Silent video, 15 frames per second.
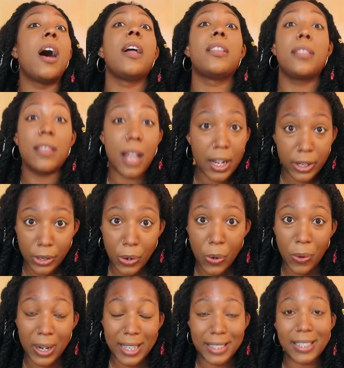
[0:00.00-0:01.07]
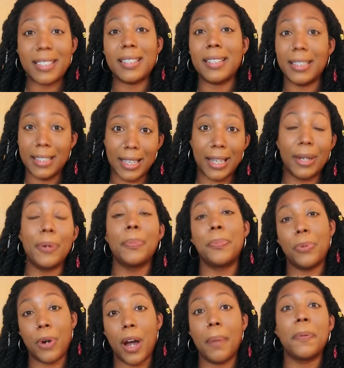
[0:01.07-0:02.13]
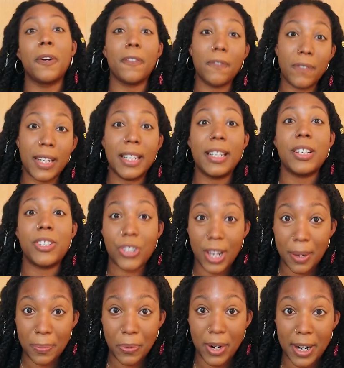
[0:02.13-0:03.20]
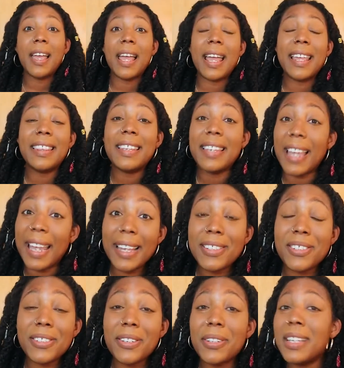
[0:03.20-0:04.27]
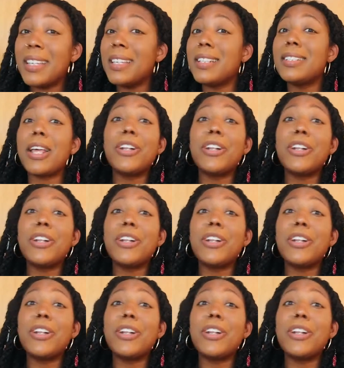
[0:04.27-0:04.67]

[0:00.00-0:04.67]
a lot of coins to get proper fitting shapewear? And the answer is